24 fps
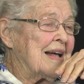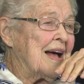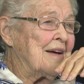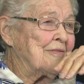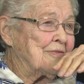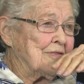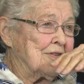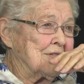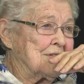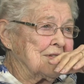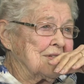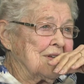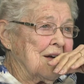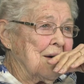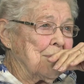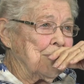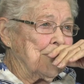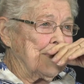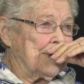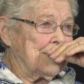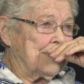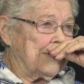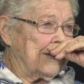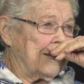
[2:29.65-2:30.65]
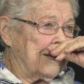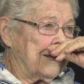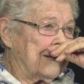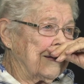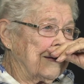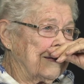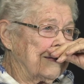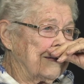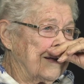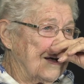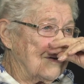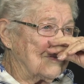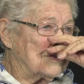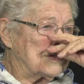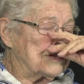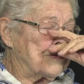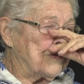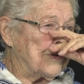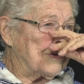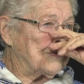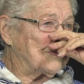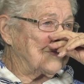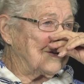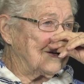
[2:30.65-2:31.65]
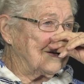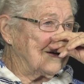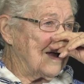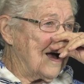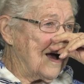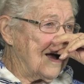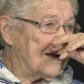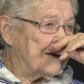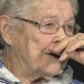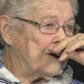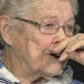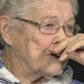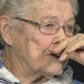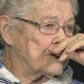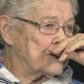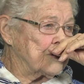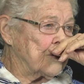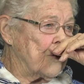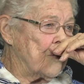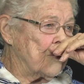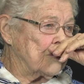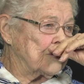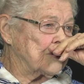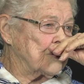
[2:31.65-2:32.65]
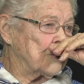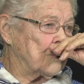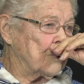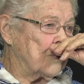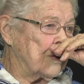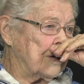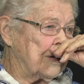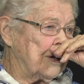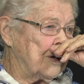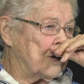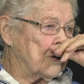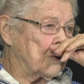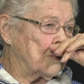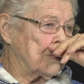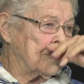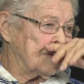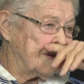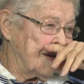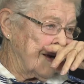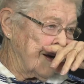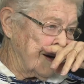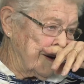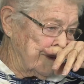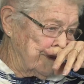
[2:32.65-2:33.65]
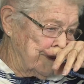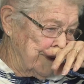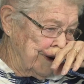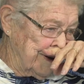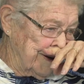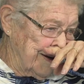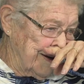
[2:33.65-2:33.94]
have to stop and think. I was 59 years old, so what year would that have been?